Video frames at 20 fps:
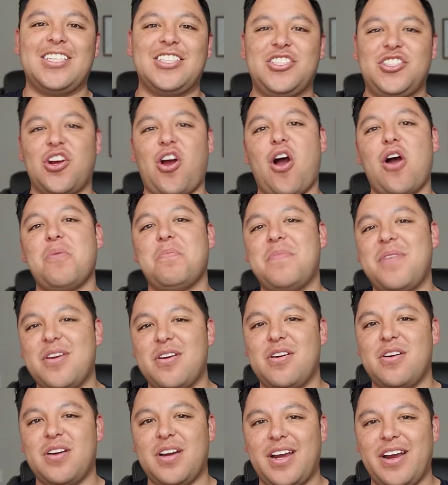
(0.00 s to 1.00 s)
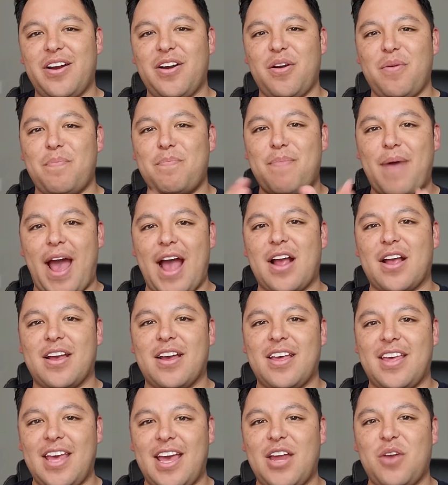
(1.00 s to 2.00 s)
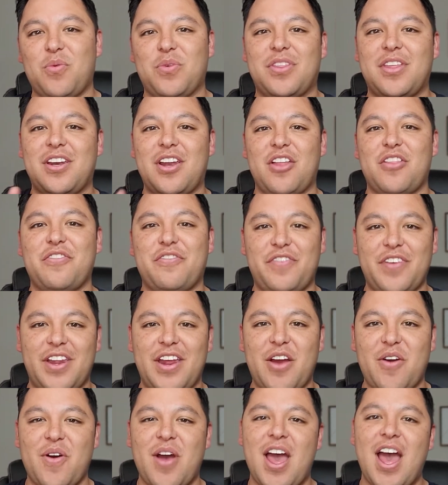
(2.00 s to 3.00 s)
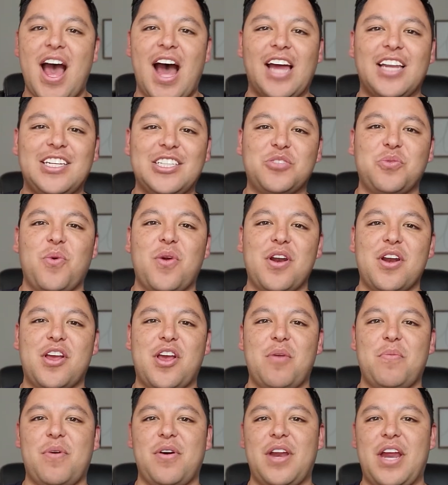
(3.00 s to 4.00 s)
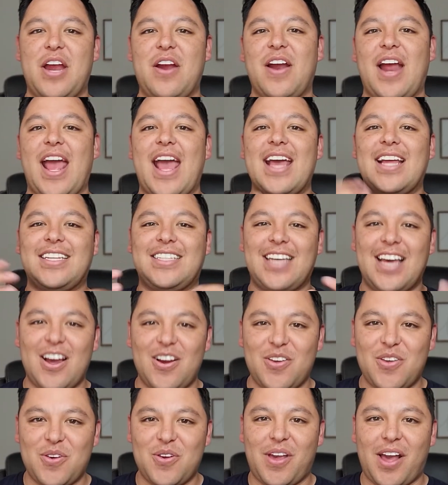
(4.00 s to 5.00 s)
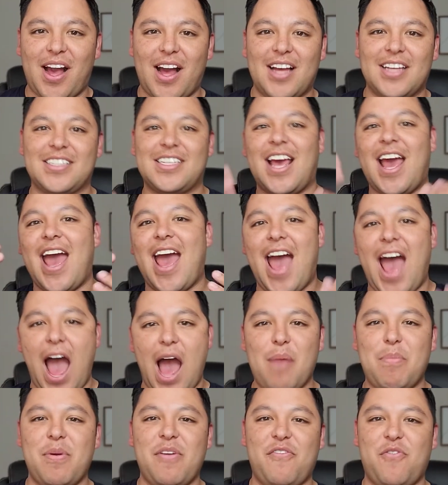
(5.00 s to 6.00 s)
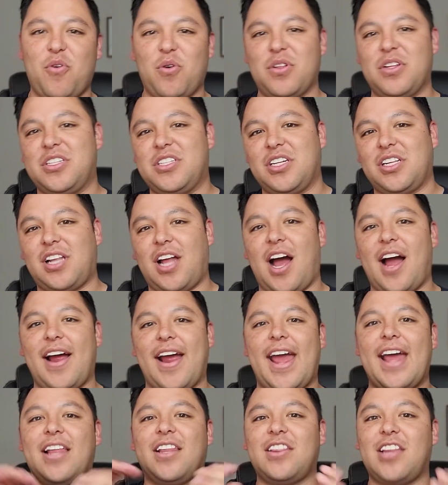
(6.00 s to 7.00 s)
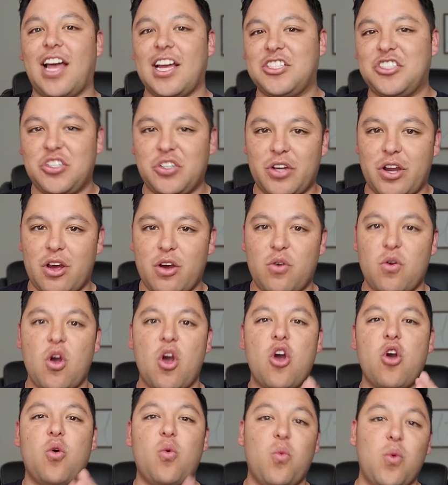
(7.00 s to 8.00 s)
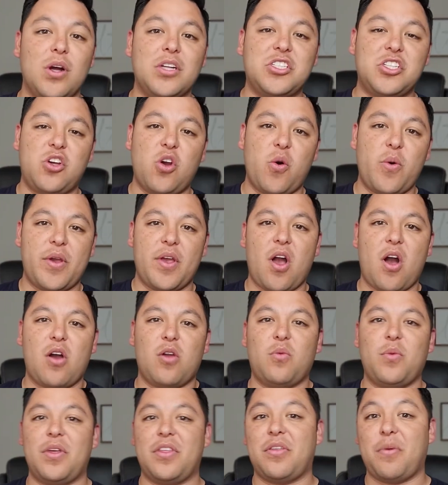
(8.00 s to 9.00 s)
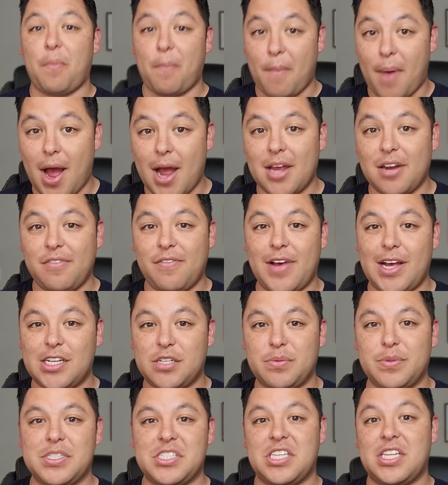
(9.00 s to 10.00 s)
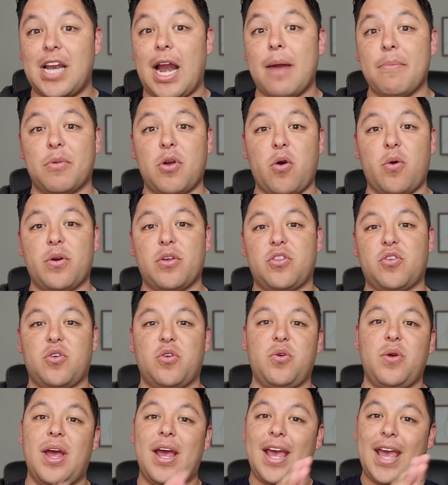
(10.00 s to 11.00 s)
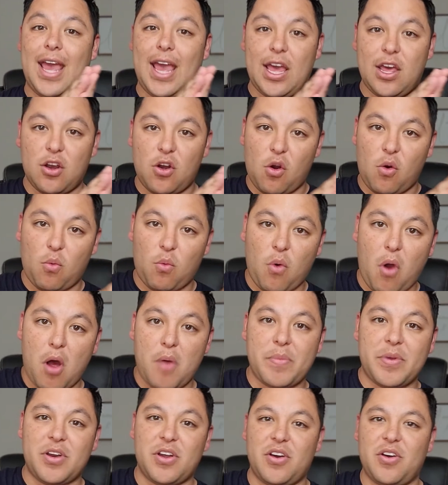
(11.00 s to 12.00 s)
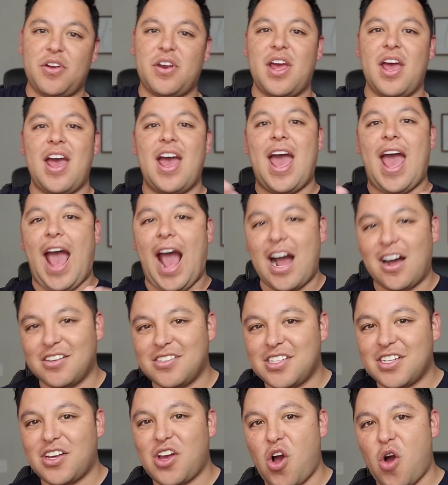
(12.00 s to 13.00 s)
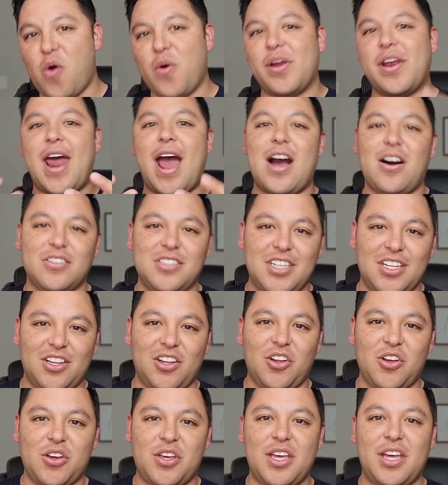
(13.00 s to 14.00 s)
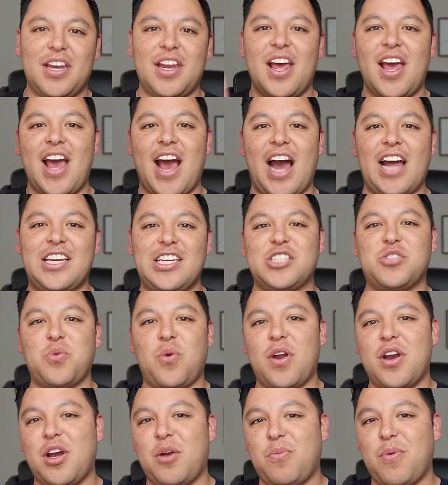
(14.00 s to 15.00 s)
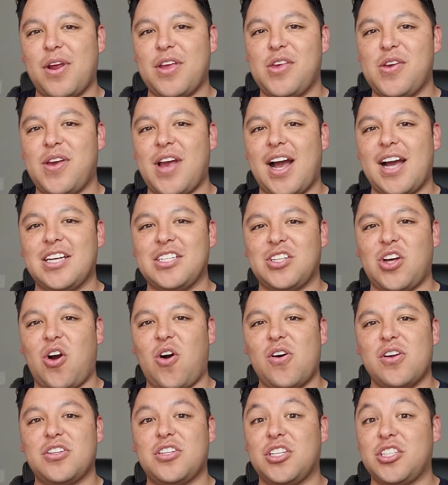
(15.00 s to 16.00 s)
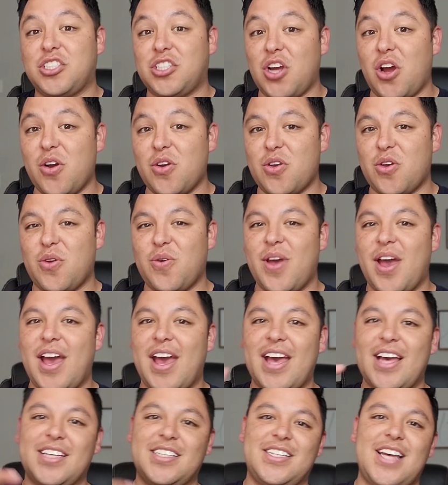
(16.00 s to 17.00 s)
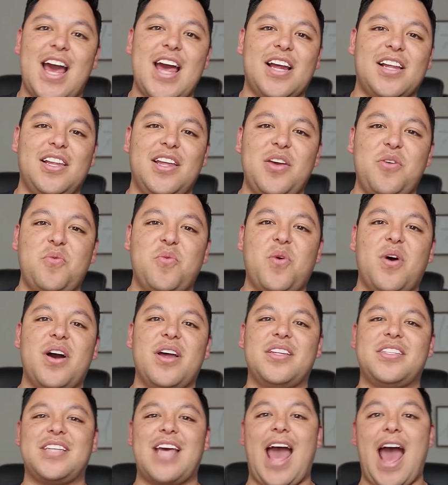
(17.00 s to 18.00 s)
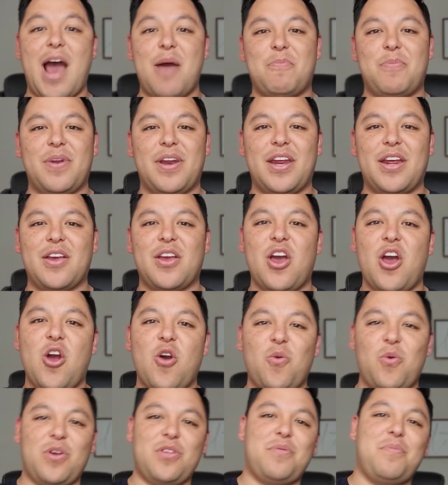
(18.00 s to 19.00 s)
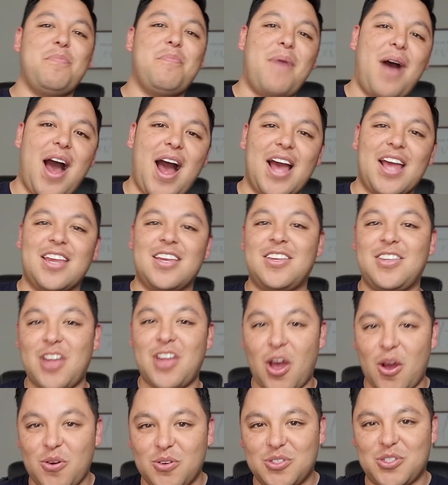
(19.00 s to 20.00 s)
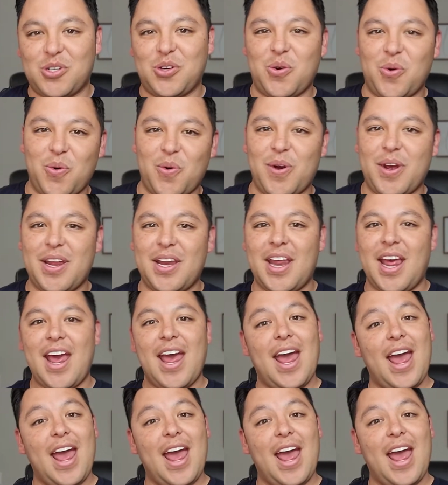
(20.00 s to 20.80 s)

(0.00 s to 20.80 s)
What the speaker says: John Miro here, back again with another video. I just wanted to come on here and tell you guys happy 4th of July and let you know what's going on with my investments that I'm going through in Robinhood. How's it going? How's it looking? I just wanted to bring you guys on to show you exactly what's happening with my Dogecoin.